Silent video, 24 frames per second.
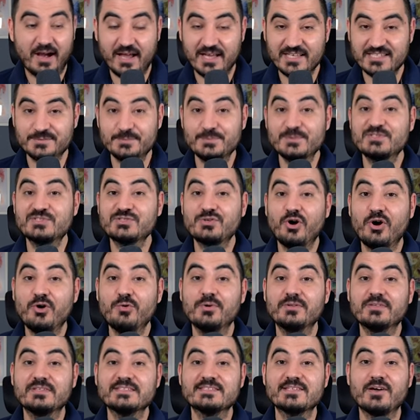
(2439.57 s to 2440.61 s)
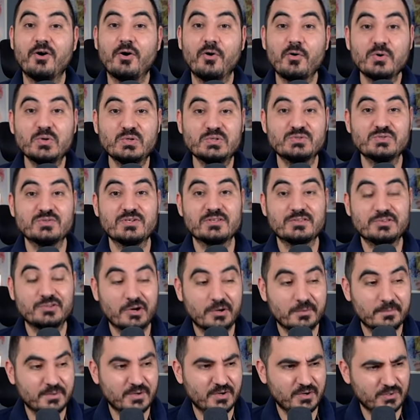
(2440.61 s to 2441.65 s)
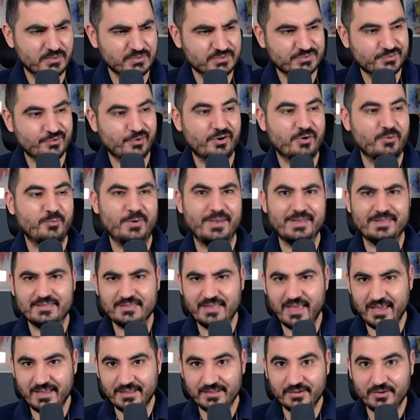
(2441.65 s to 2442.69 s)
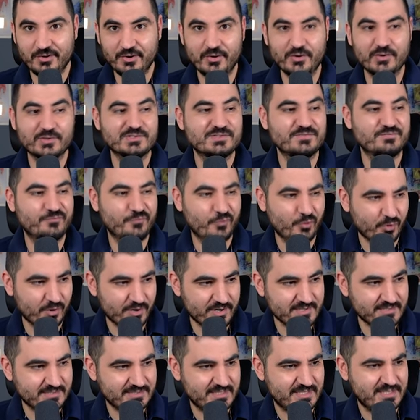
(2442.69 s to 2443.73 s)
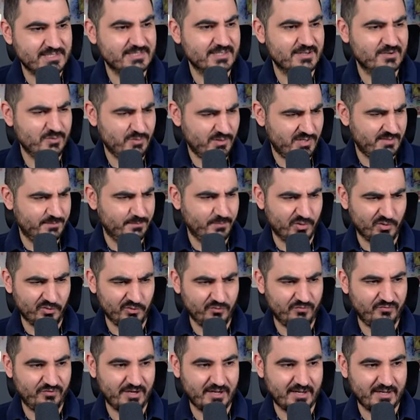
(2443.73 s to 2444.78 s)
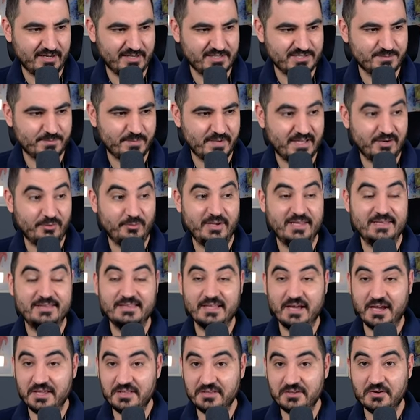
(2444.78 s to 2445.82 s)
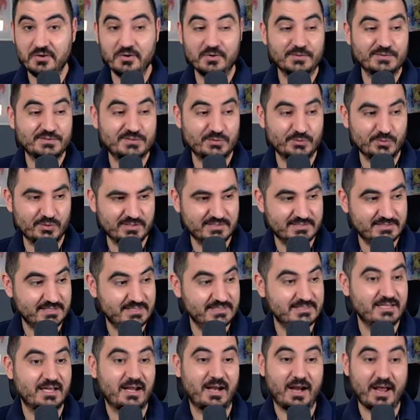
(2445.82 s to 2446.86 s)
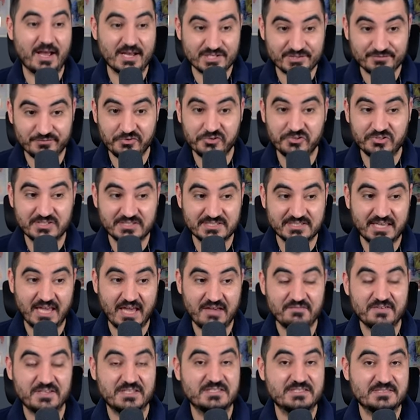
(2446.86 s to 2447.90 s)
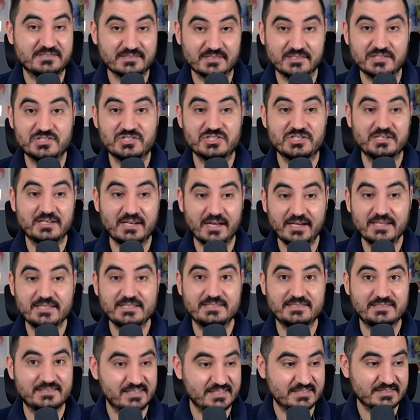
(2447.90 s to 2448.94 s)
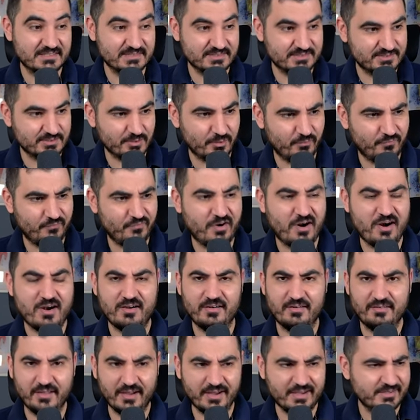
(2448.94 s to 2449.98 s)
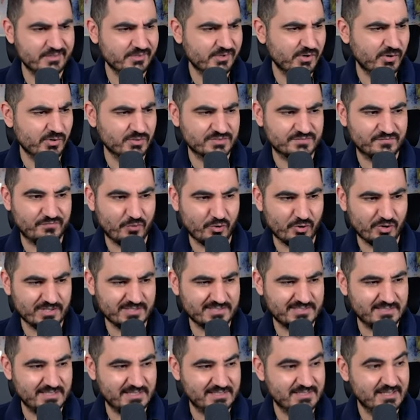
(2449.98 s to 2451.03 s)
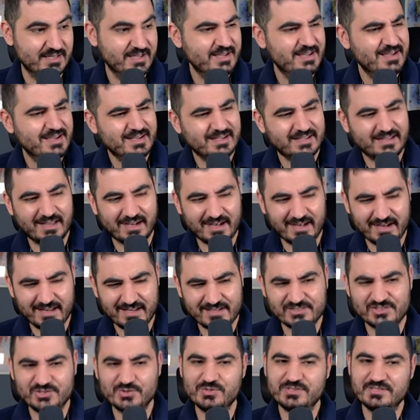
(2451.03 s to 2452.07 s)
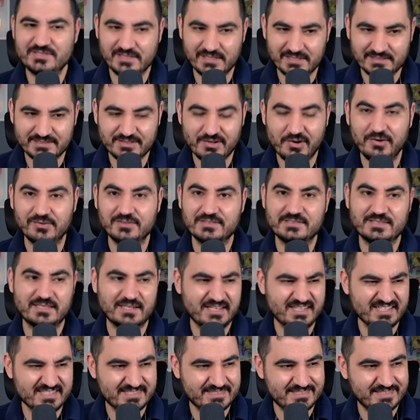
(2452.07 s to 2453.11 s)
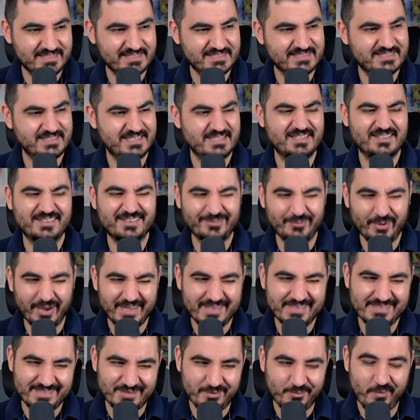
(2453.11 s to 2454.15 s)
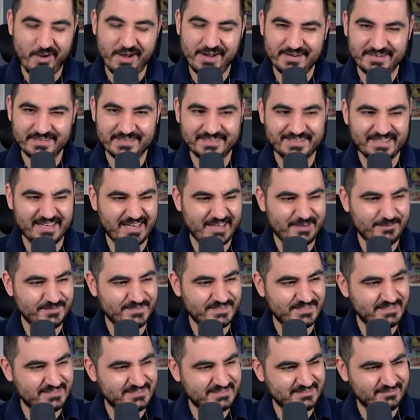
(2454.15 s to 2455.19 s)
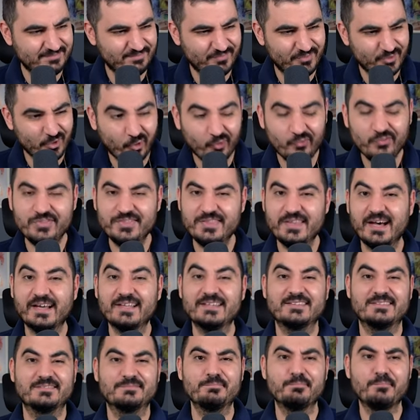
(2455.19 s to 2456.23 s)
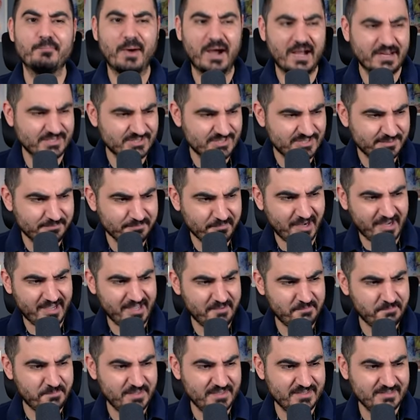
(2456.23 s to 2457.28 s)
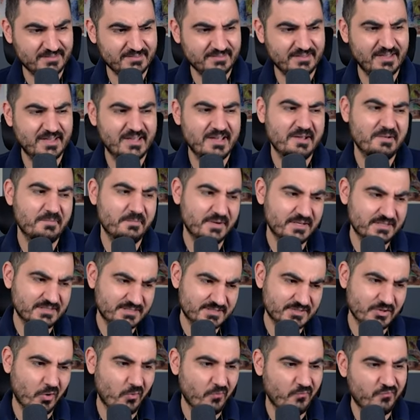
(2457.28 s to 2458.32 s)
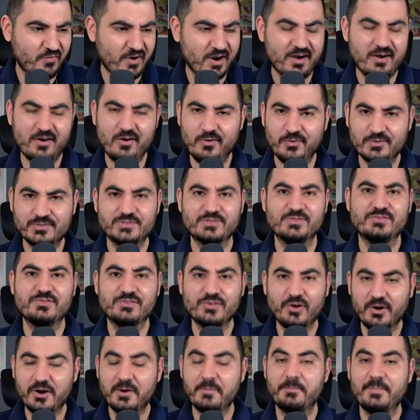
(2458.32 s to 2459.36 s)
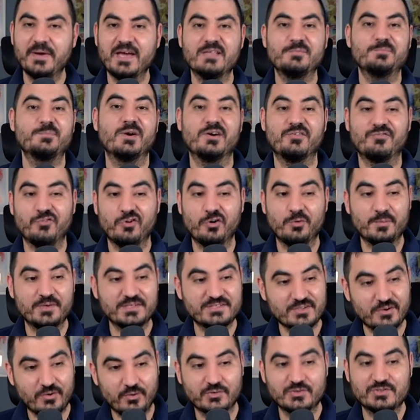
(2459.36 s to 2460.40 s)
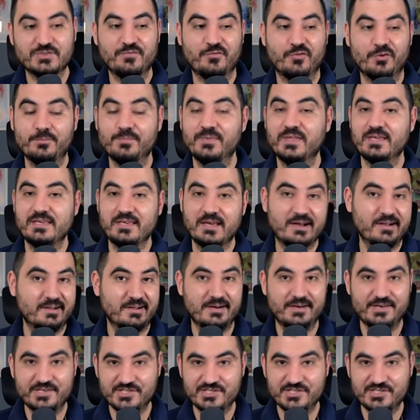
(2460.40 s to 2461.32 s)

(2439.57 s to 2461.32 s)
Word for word: Rasmus Højlund is also the top goal scorer with ten goals, four assists. Look at Bruno Fernandes, by the way, nine goals, two assists. Rashford is having such a nice season so far, nine goals, four assists. Garnacho, six goals, three assists in twenty-one games is not that much in my opinion, but so far also not a bad performance also from the young